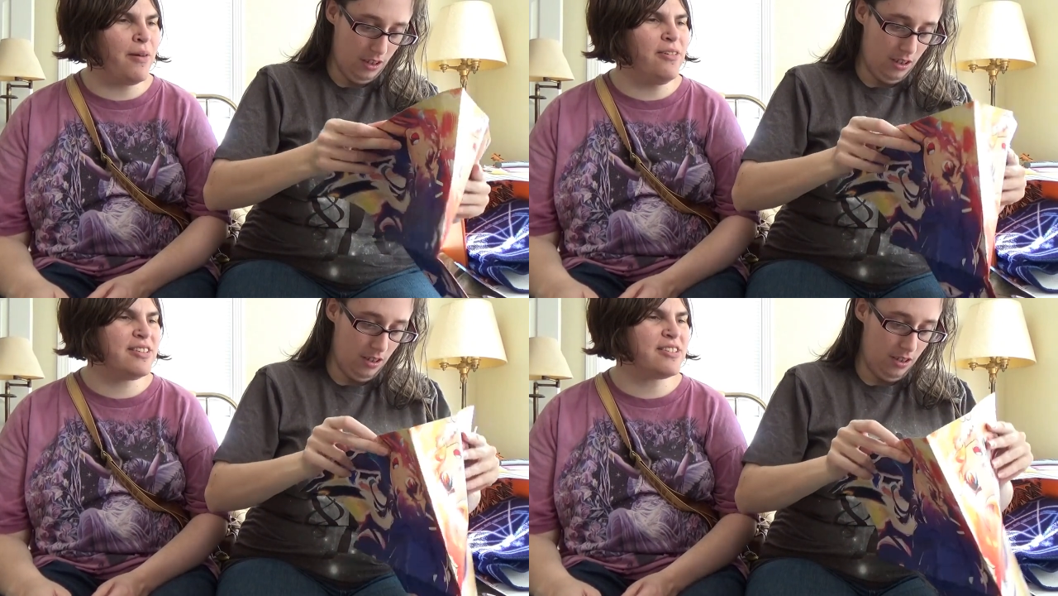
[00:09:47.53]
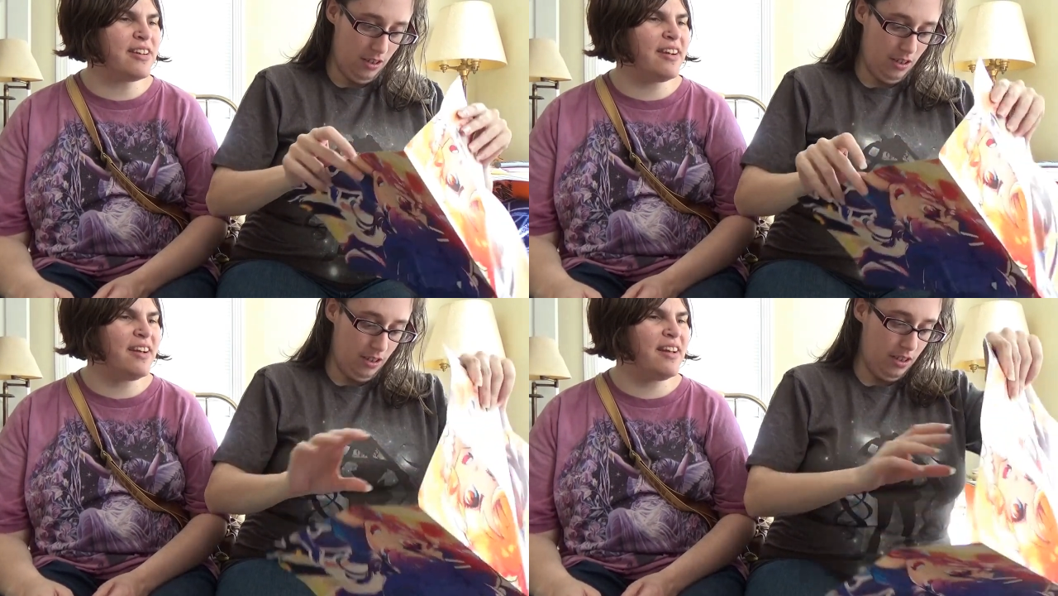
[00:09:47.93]

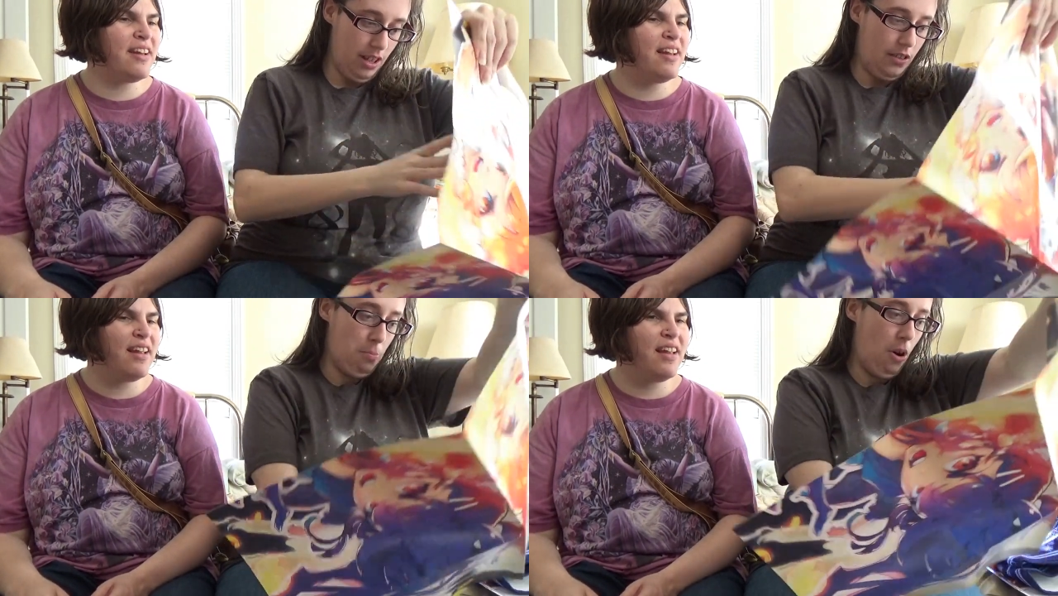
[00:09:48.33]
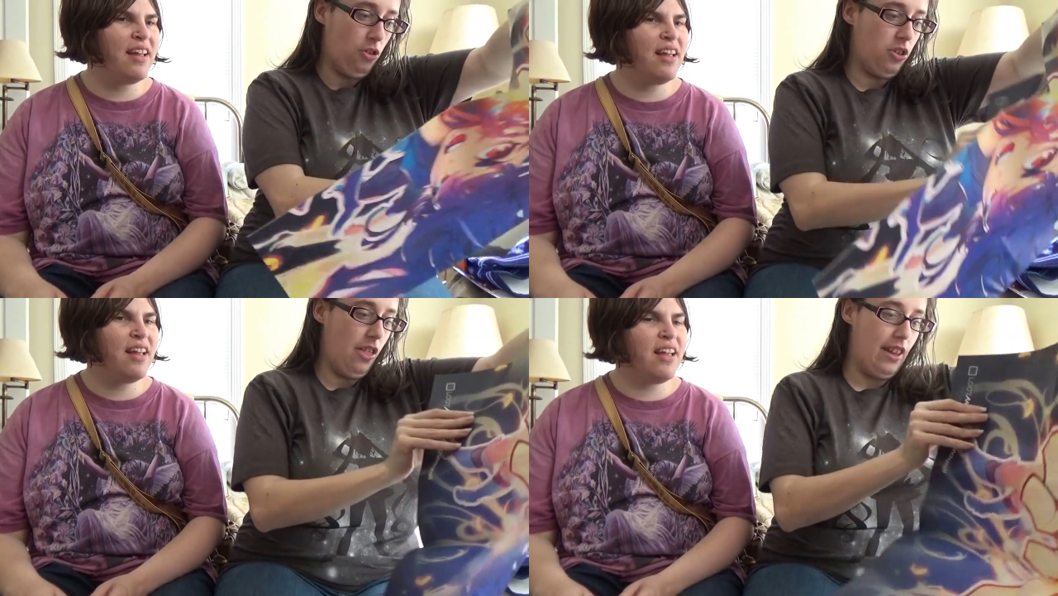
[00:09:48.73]
Speaker 1: poster. Yeah, the
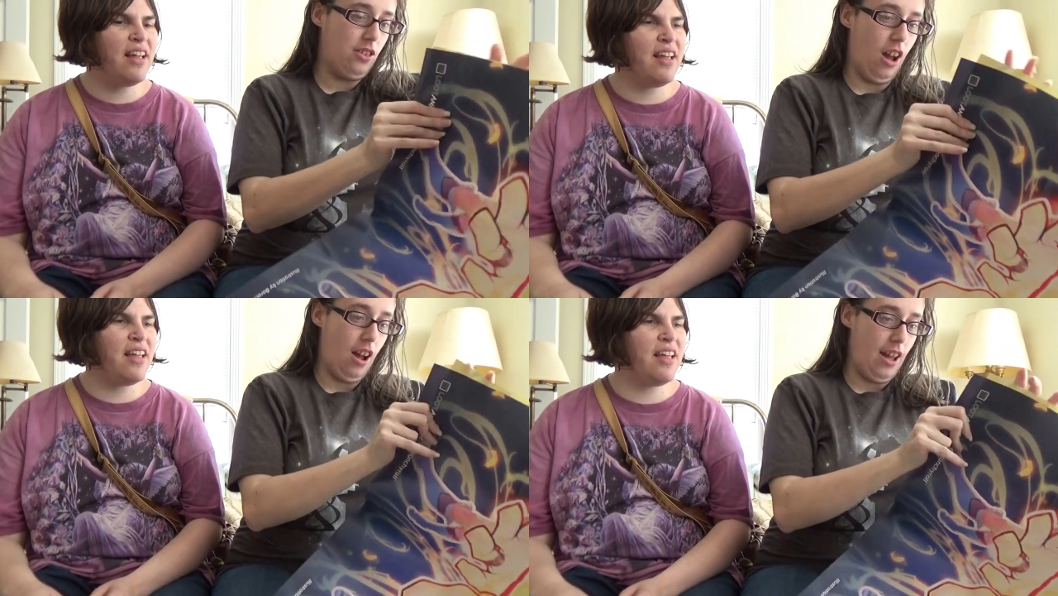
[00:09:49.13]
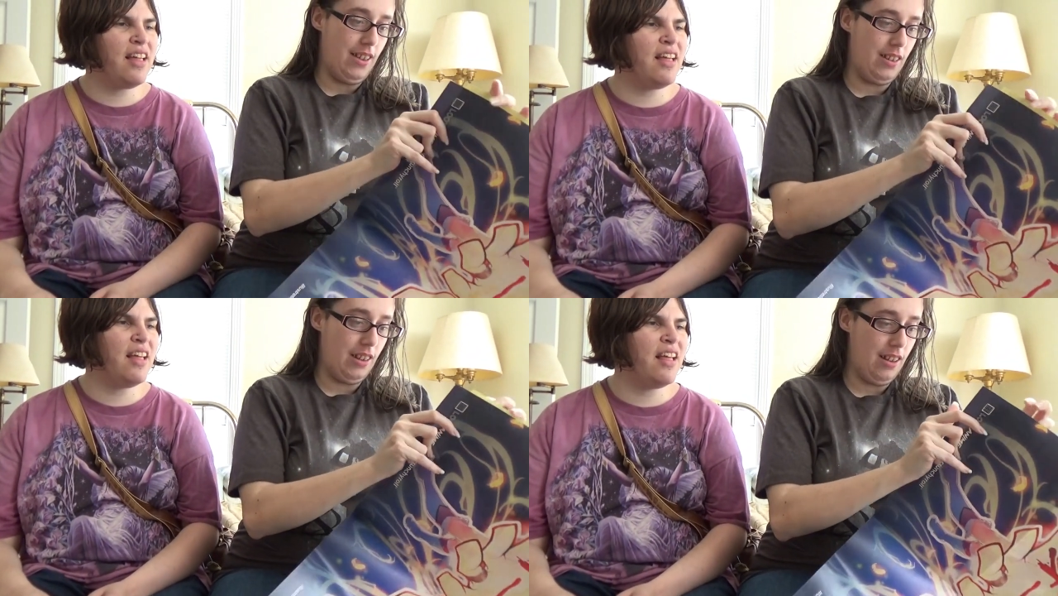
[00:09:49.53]
poster that's
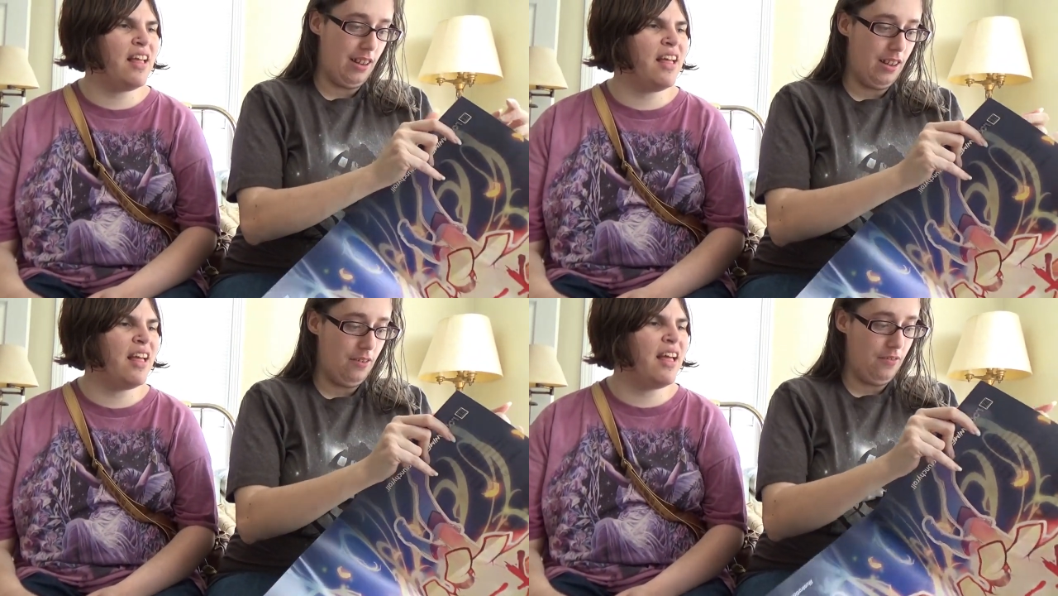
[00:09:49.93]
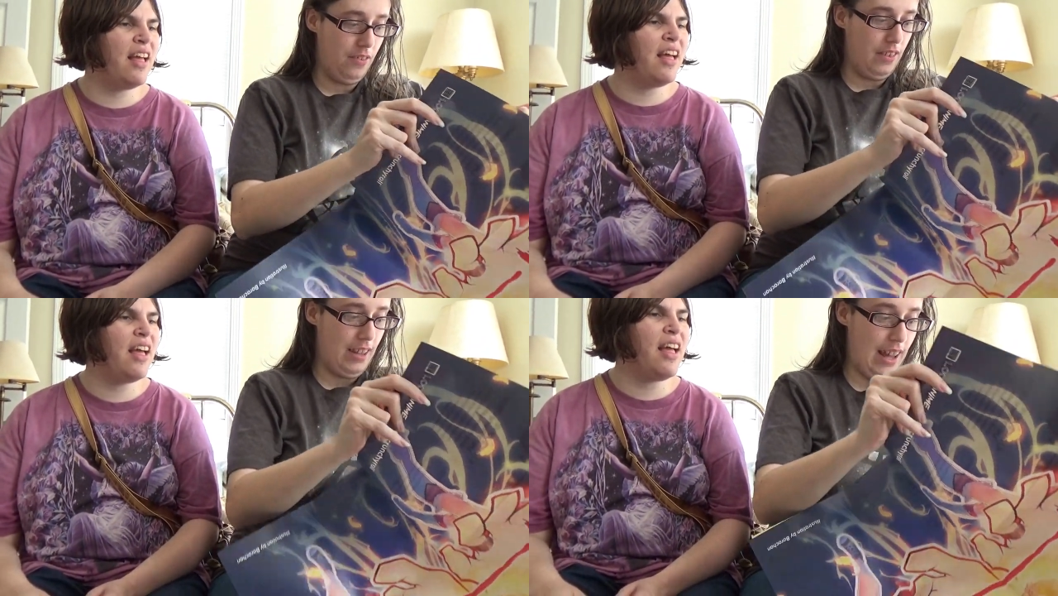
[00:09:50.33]
got the... Uh,
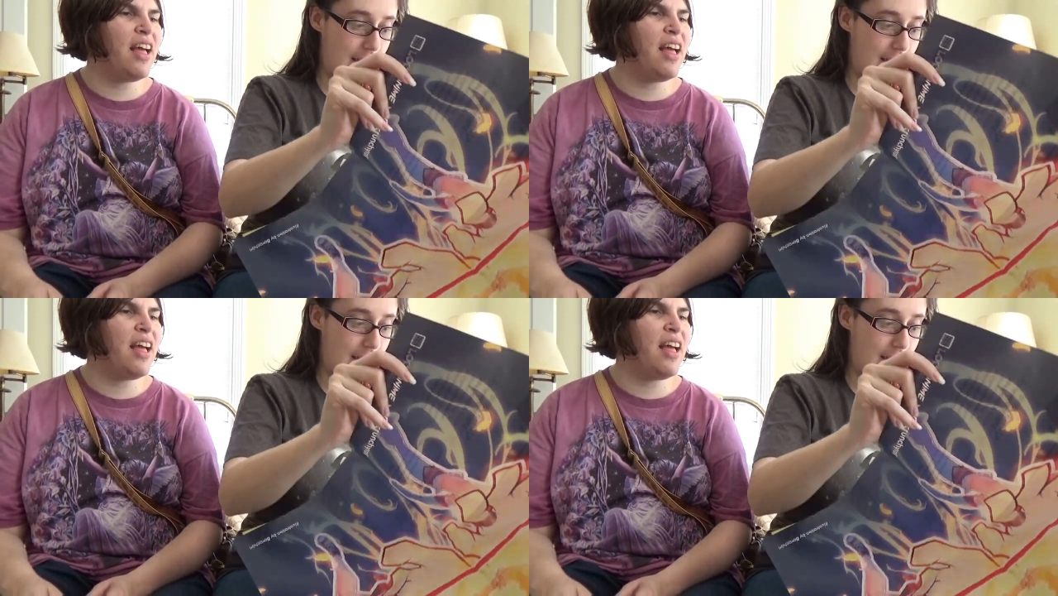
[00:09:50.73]
yeah,